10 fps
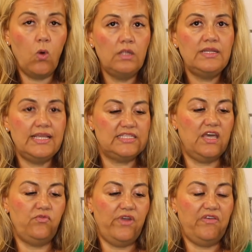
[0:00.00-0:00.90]
One is
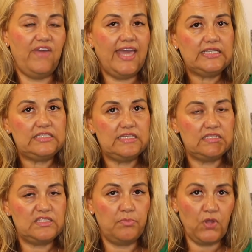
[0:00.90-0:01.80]
Cover FX.
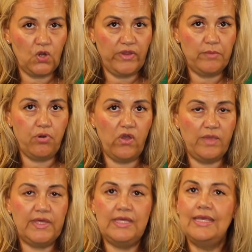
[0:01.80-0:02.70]
This is the blurring
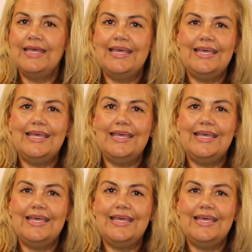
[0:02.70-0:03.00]
primer.